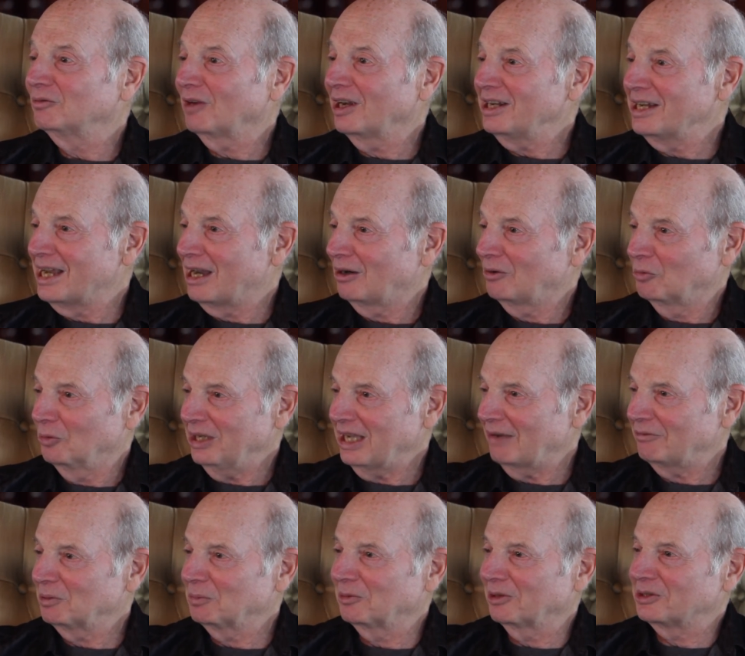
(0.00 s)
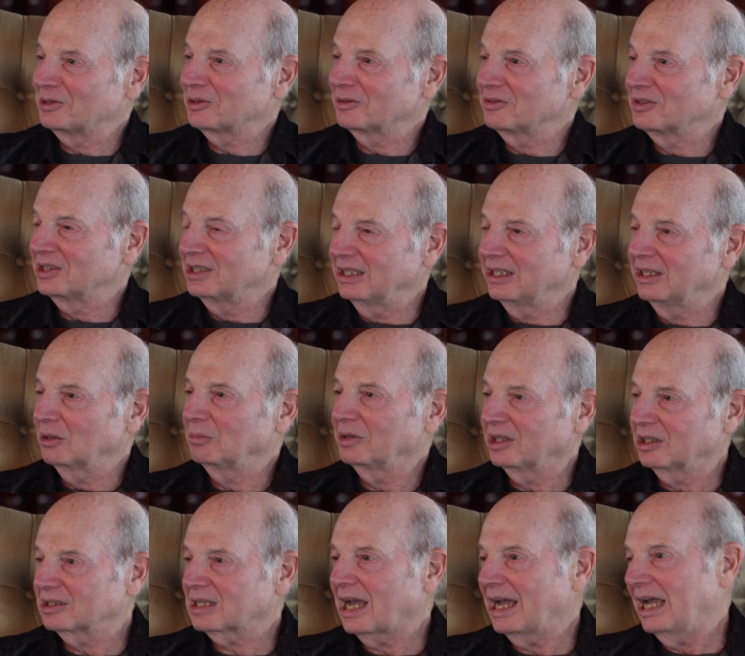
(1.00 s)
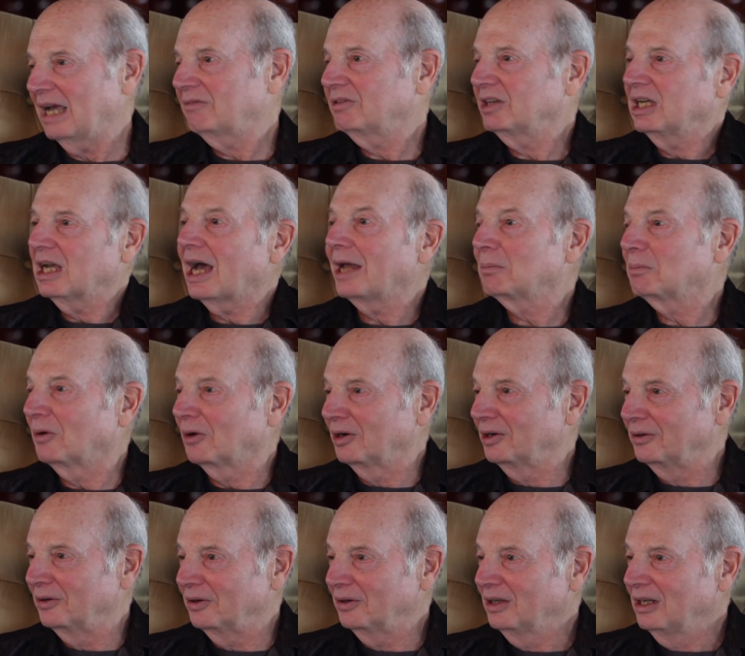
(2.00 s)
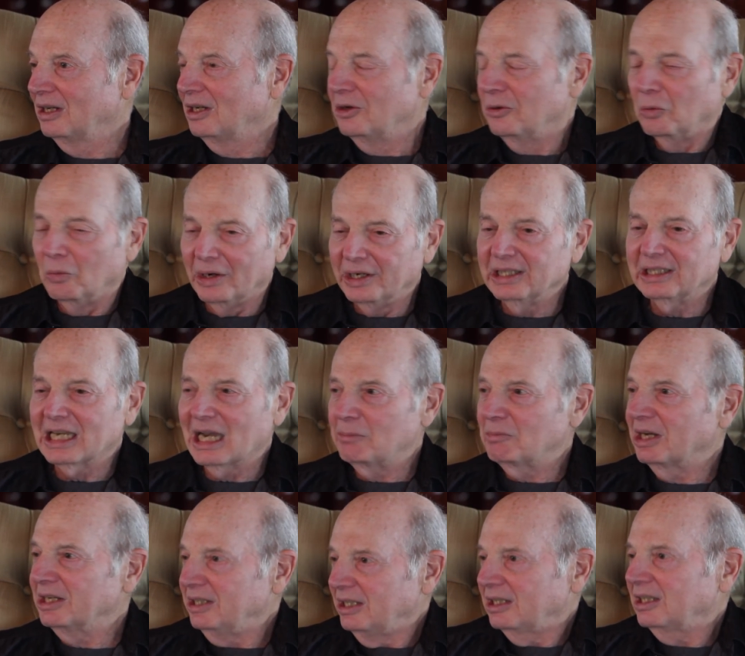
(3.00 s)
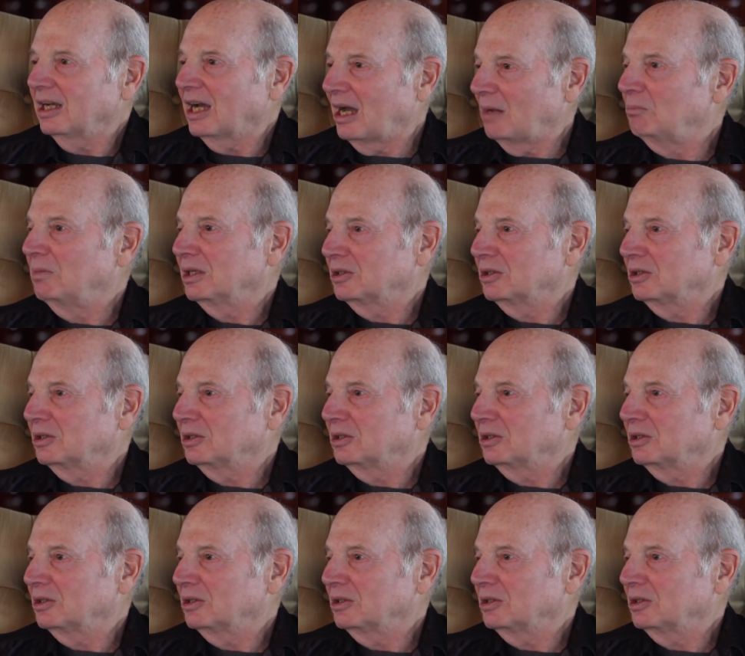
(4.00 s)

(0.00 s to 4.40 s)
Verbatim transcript: right now, we have the pleasure of sitting here because I have a yacht partner who anytime I need a yacht,